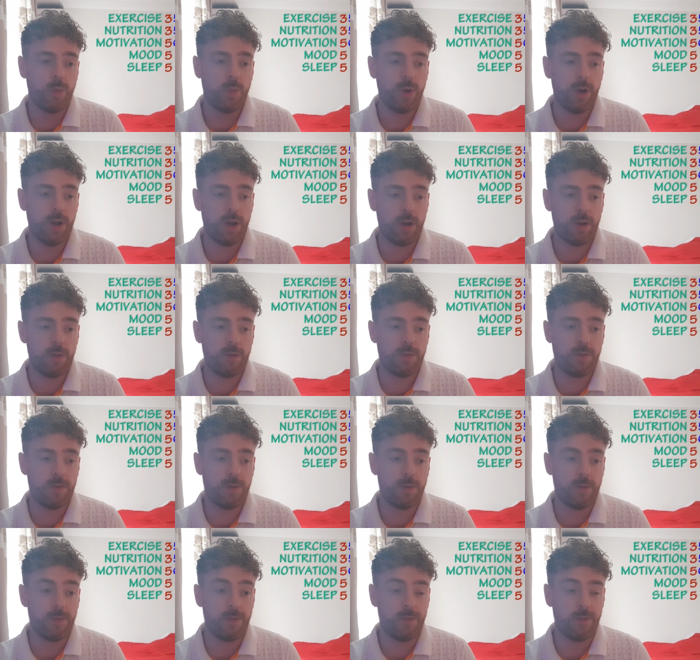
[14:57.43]

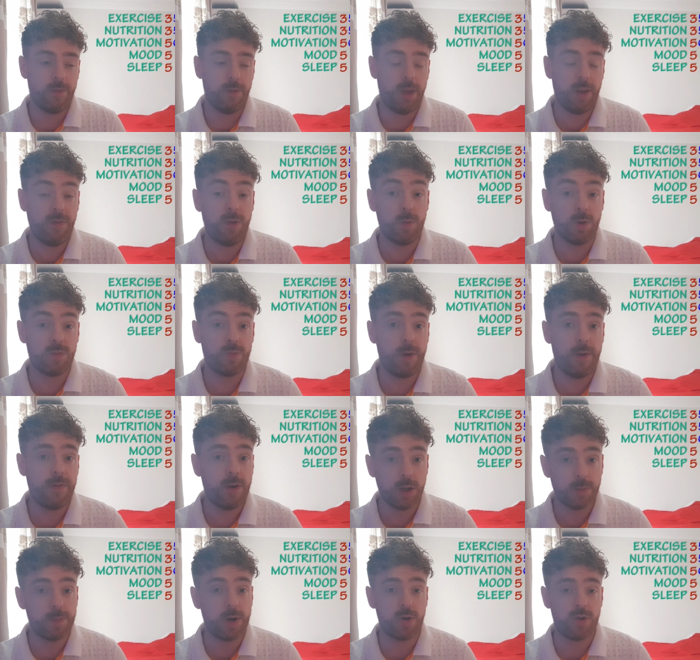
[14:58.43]
If I
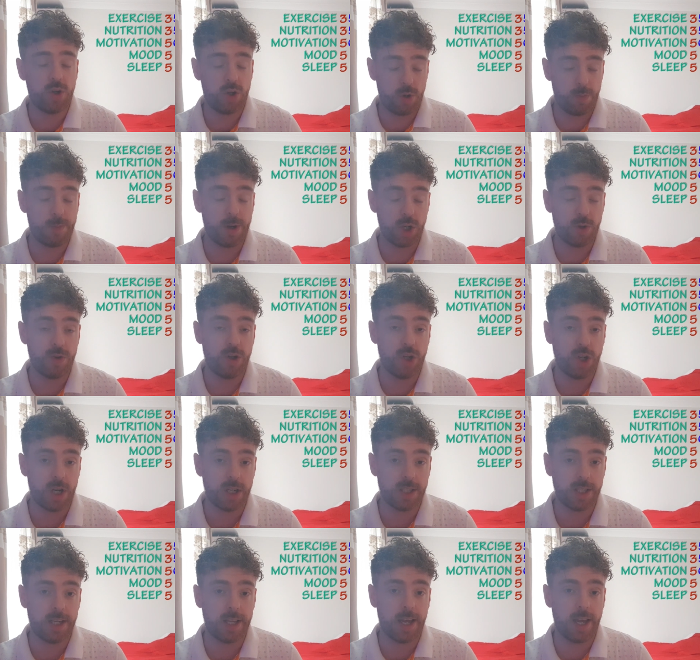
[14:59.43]
was measuring
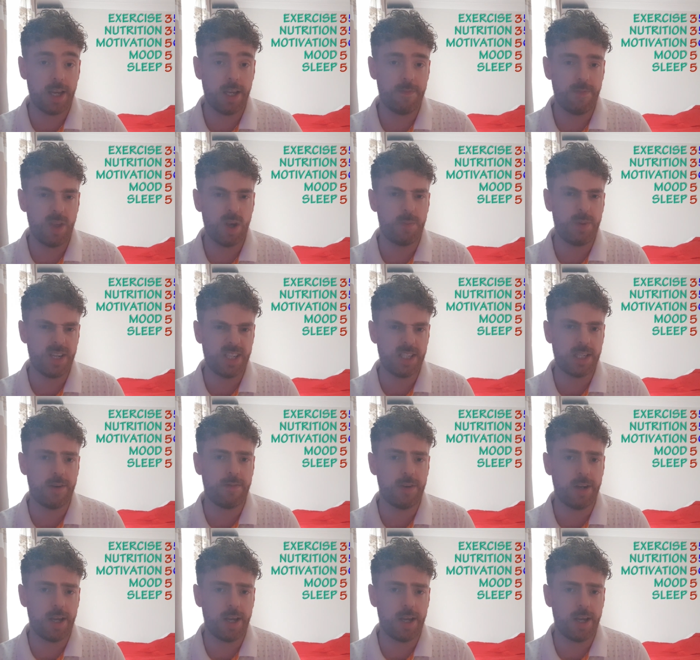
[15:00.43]
just today, it'd be 7,